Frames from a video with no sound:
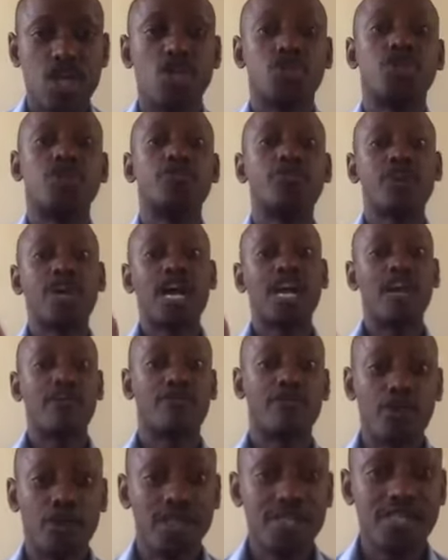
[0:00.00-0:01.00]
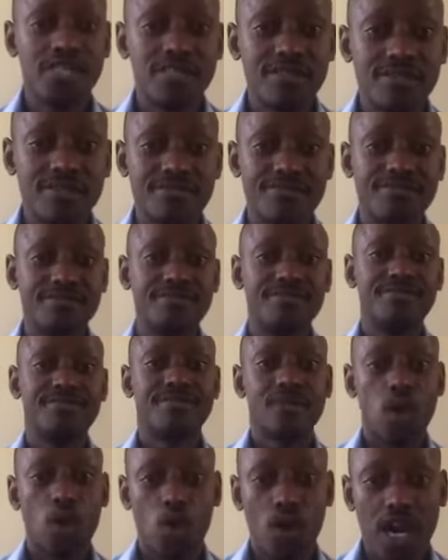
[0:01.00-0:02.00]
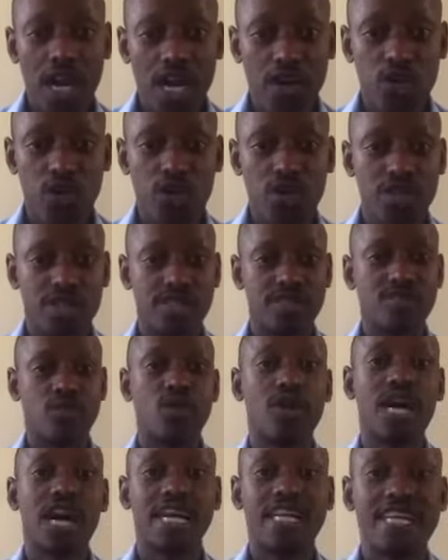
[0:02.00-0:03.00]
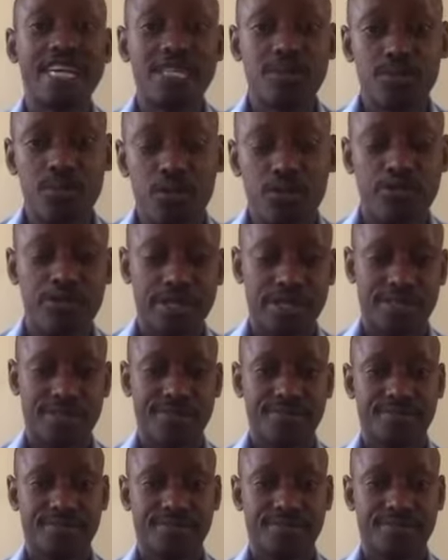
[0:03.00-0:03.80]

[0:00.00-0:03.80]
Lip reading: So if you can afford, well and good, we can get moving.